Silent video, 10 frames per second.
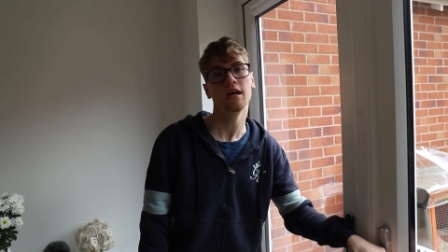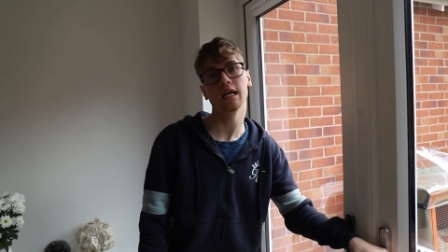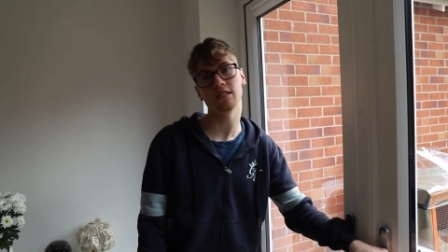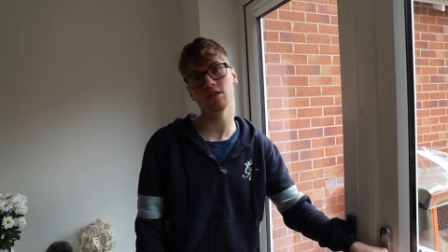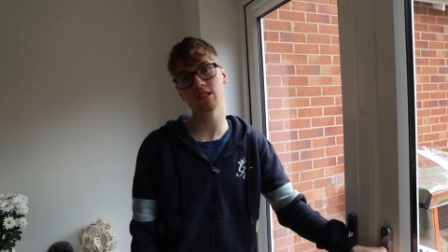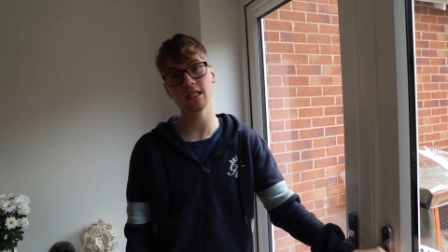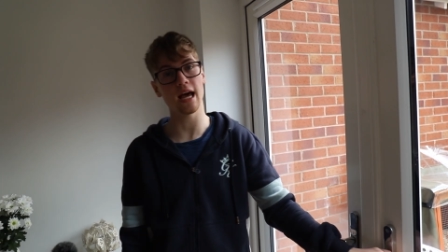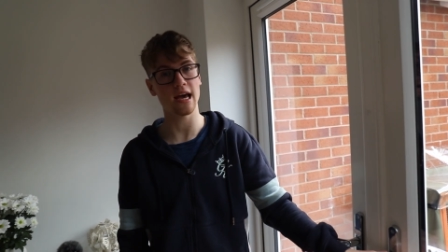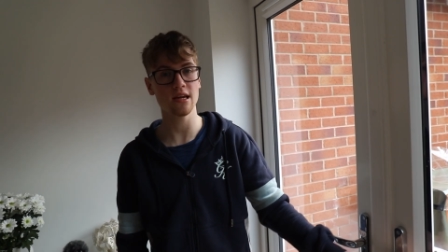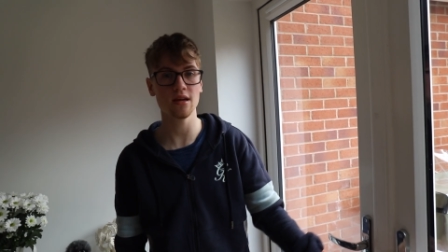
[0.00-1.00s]
Yeah, so
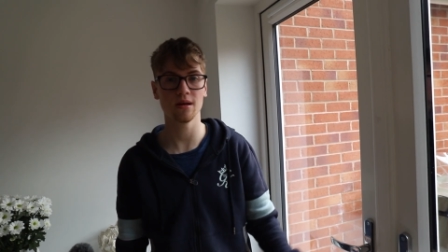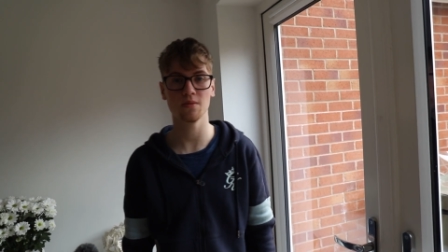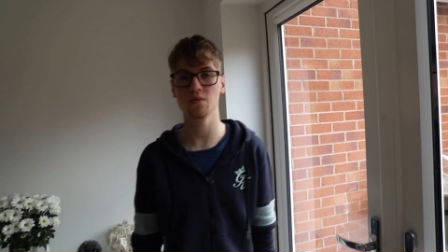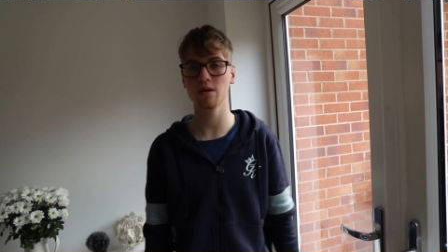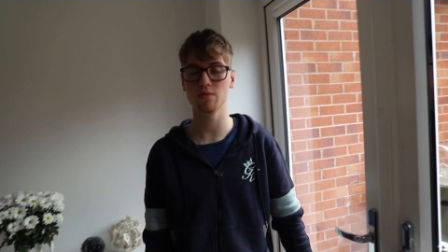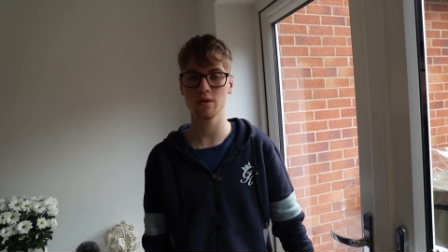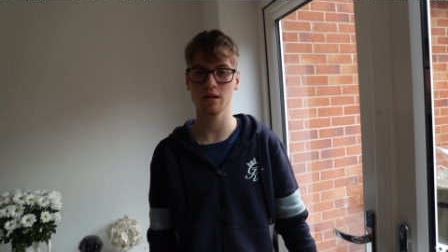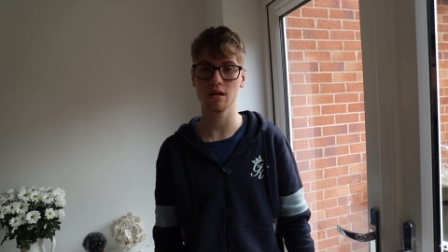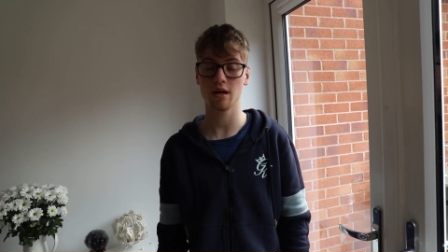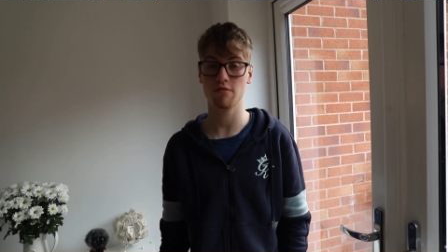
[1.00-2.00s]
today, we
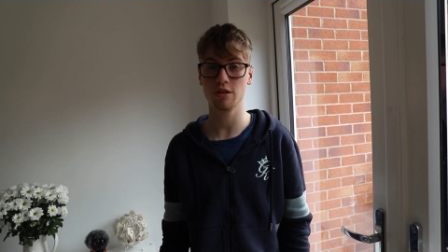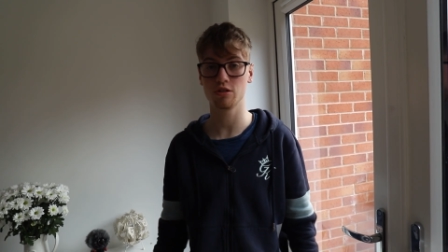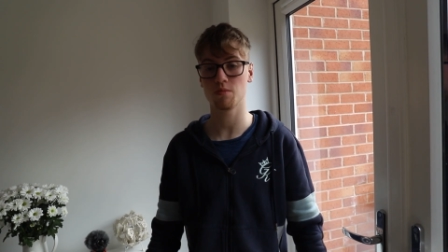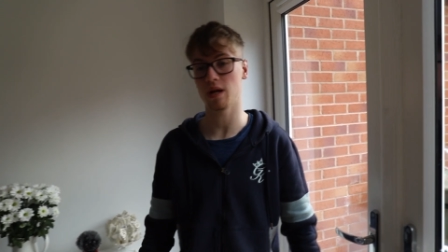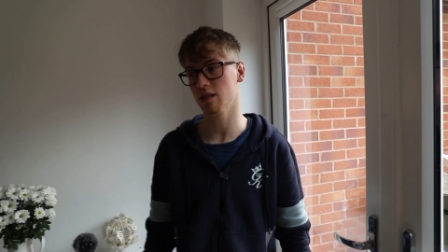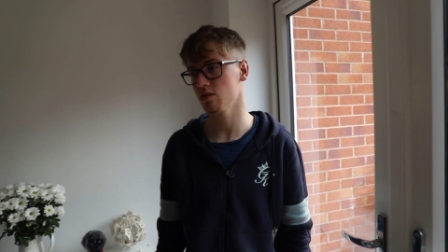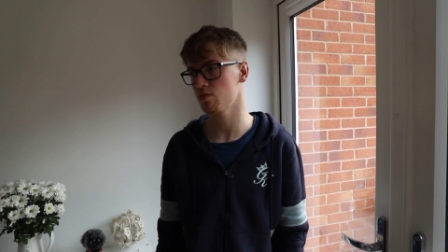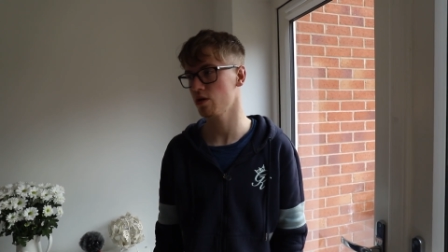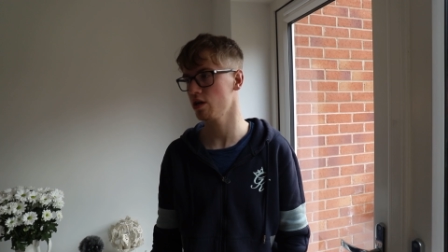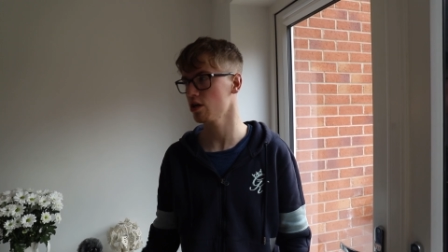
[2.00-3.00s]
were, our original plans
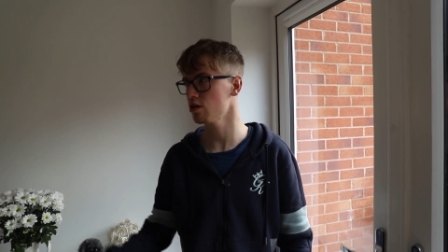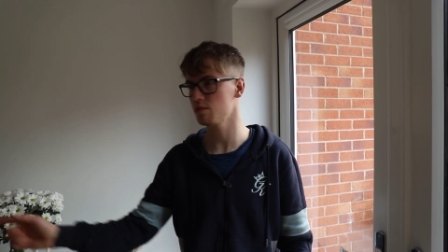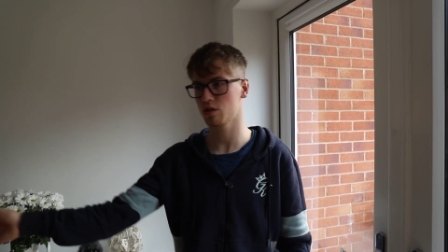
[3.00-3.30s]
were go to